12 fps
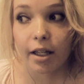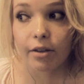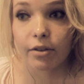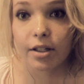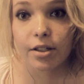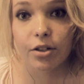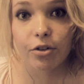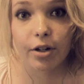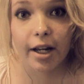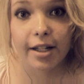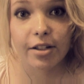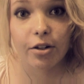And this
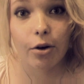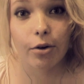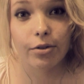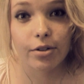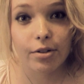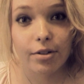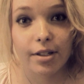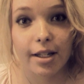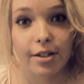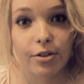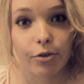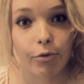creates a constant
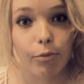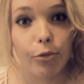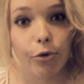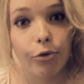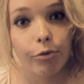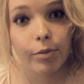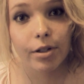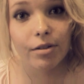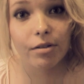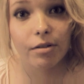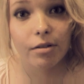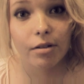sense of
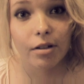movement,